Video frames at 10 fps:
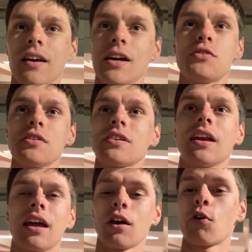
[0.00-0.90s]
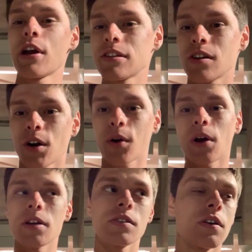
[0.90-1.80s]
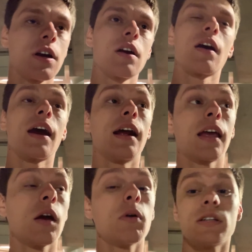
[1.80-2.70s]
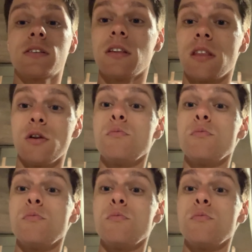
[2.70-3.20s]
it's just gonna get crazier and crazier here, and I can't wait to see the new